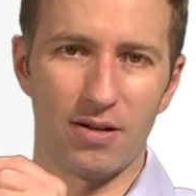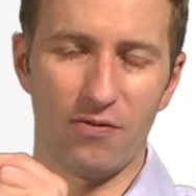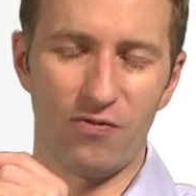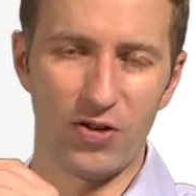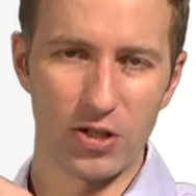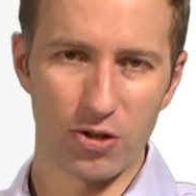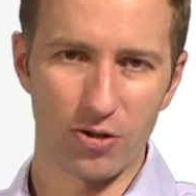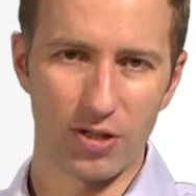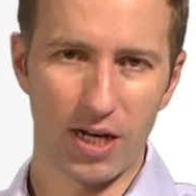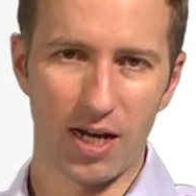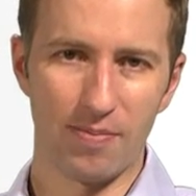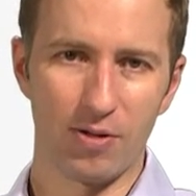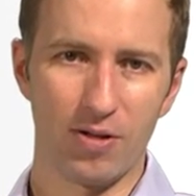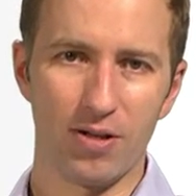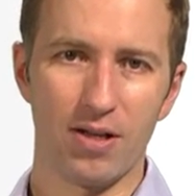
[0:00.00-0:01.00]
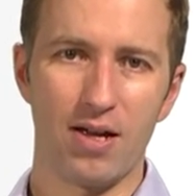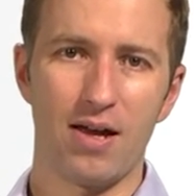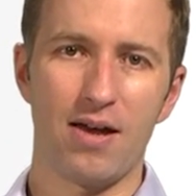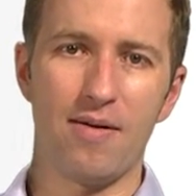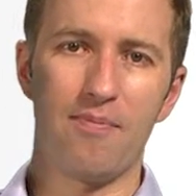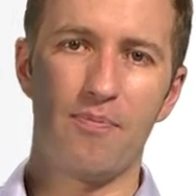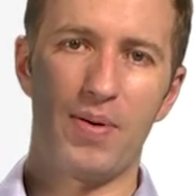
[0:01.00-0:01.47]
feature table
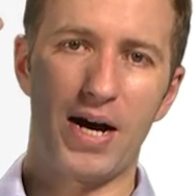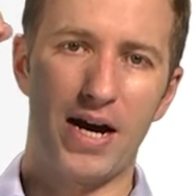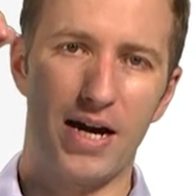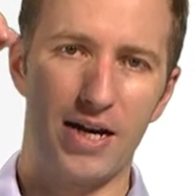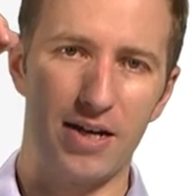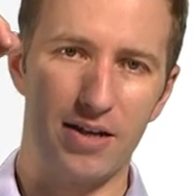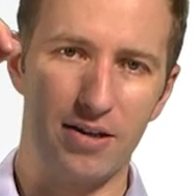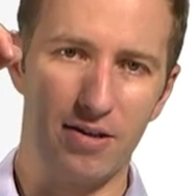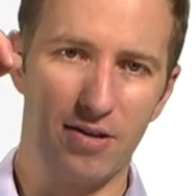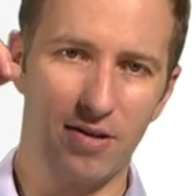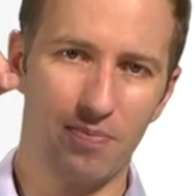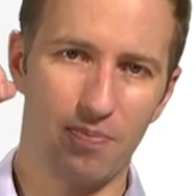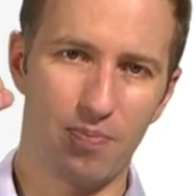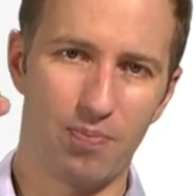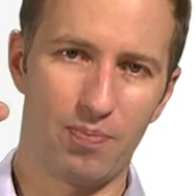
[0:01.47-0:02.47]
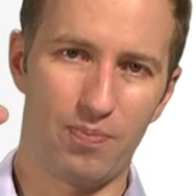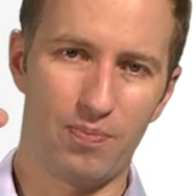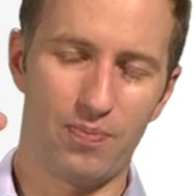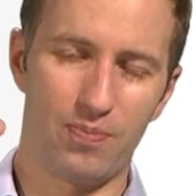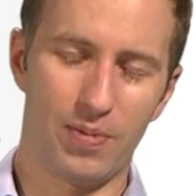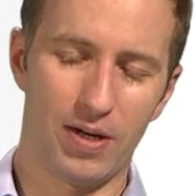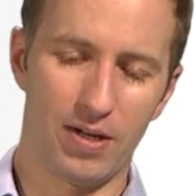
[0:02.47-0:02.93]
by the
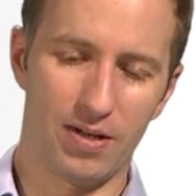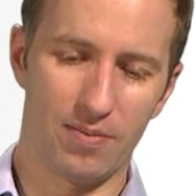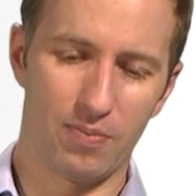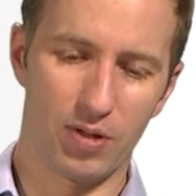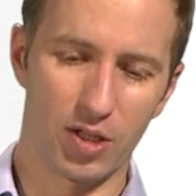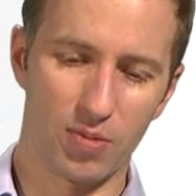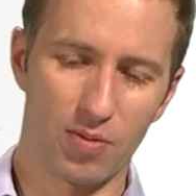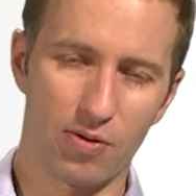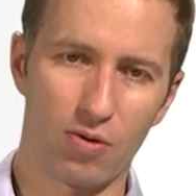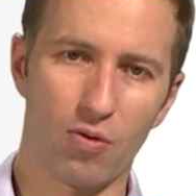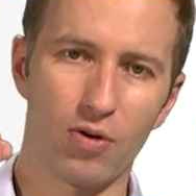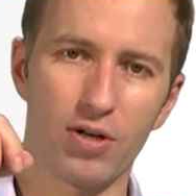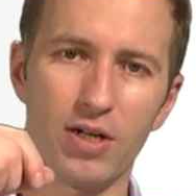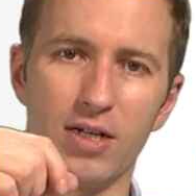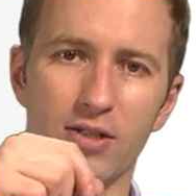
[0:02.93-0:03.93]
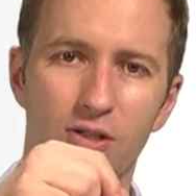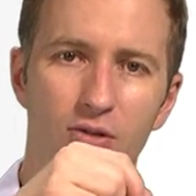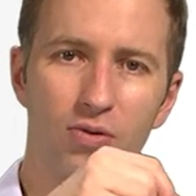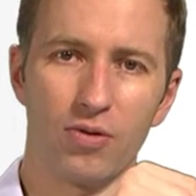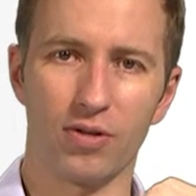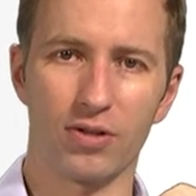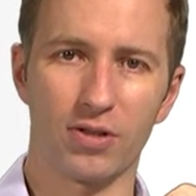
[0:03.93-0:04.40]
principal coordinate
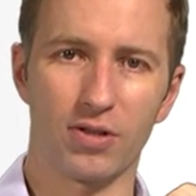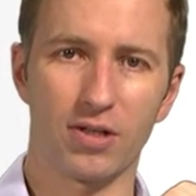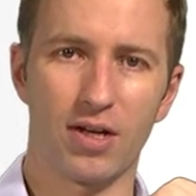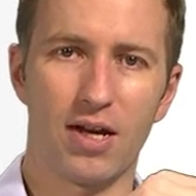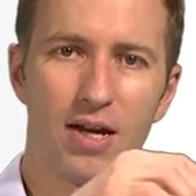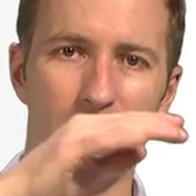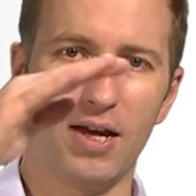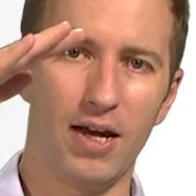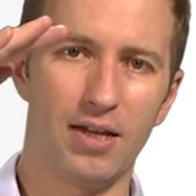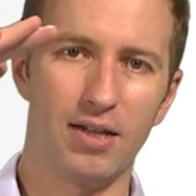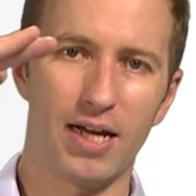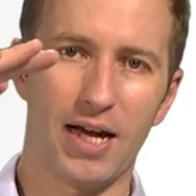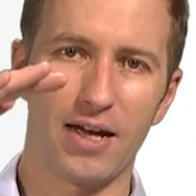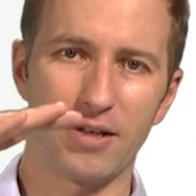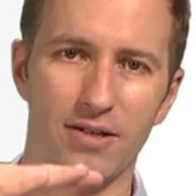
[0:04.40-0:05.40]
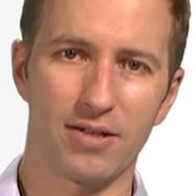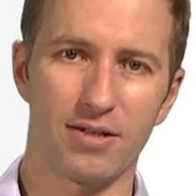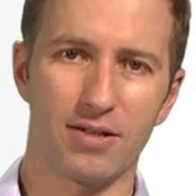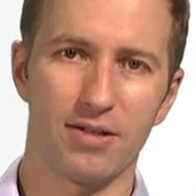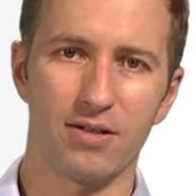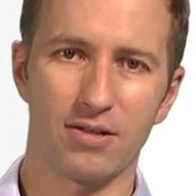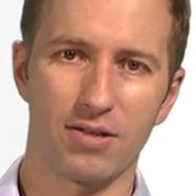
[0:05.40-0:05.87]
scores, and that
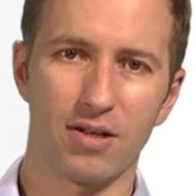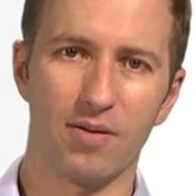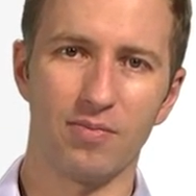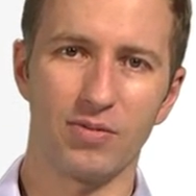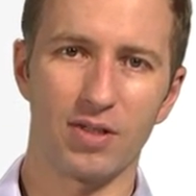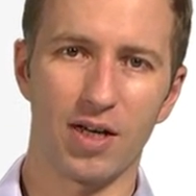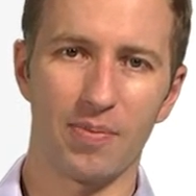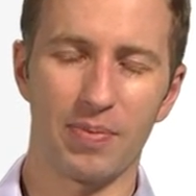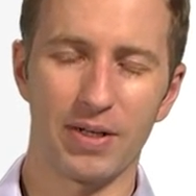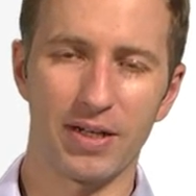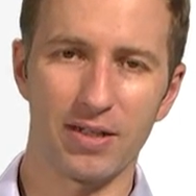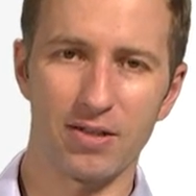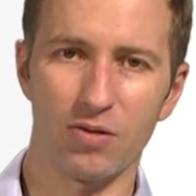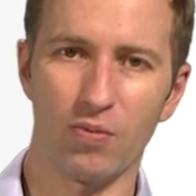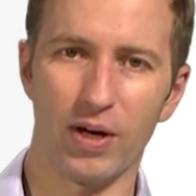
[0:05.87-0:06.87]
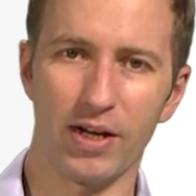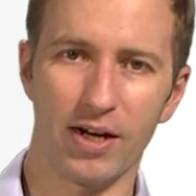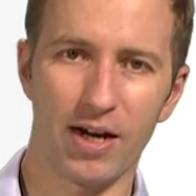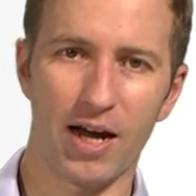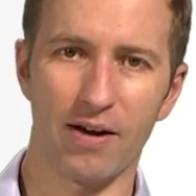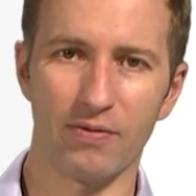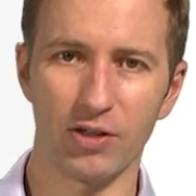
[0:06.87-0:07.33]
sums up and gets a
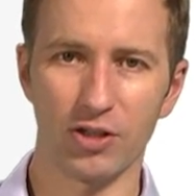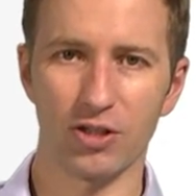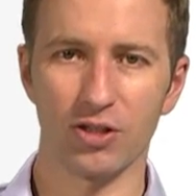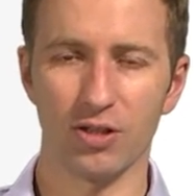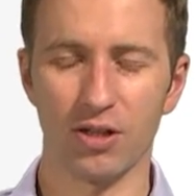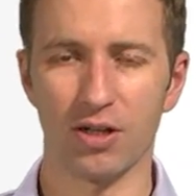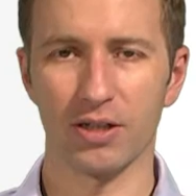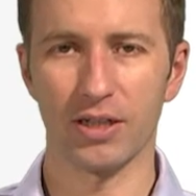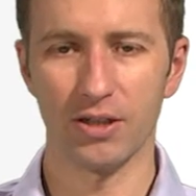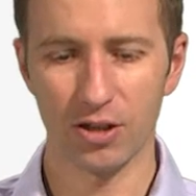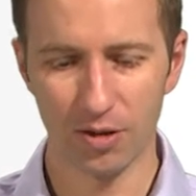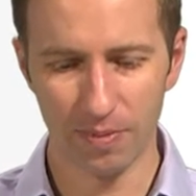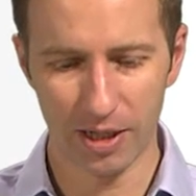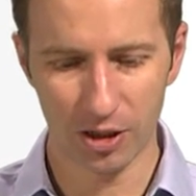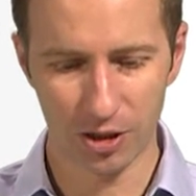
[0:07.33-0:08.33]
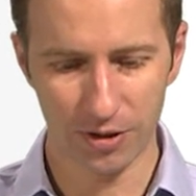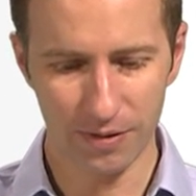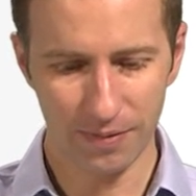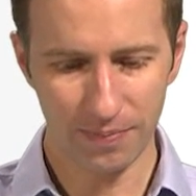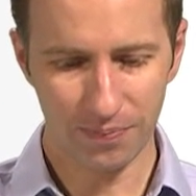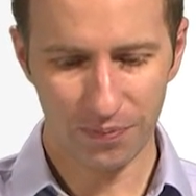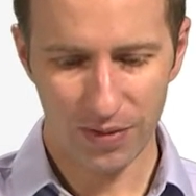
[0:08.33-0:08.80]
weighted average along each
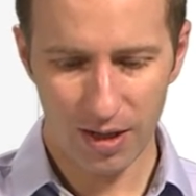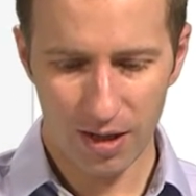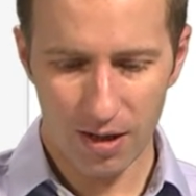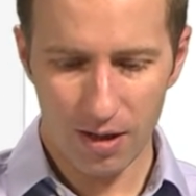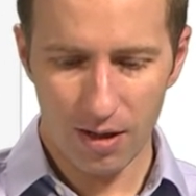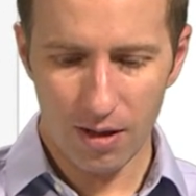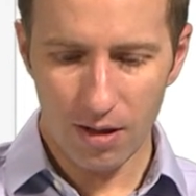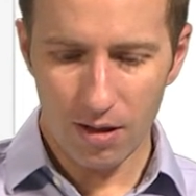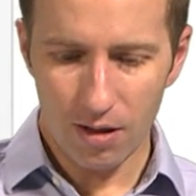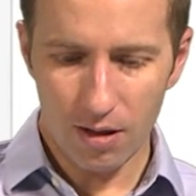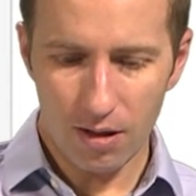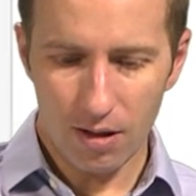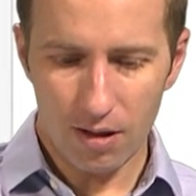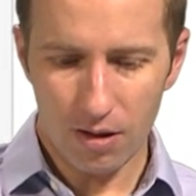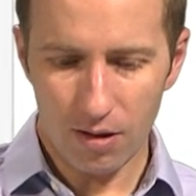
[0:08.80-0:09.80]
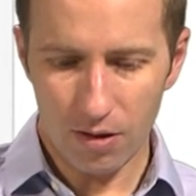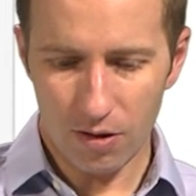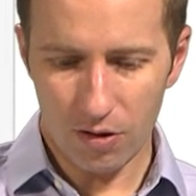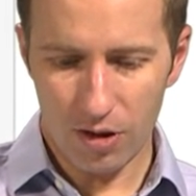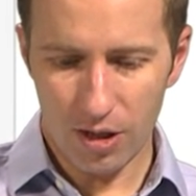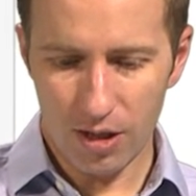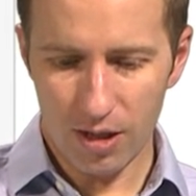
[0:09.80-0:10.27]
dimension.
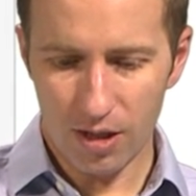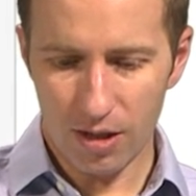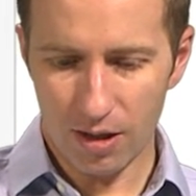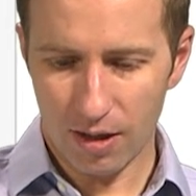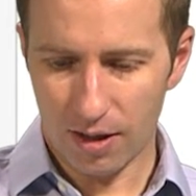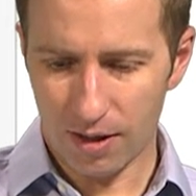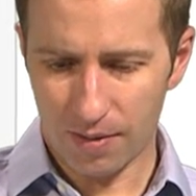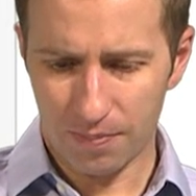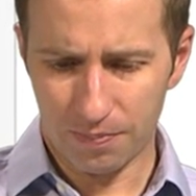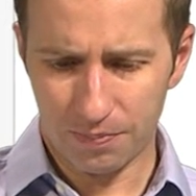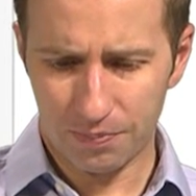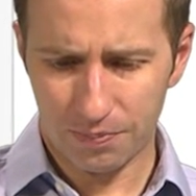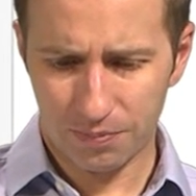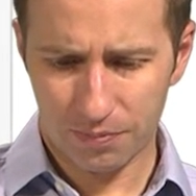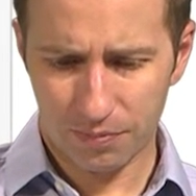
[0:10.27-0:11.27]
Then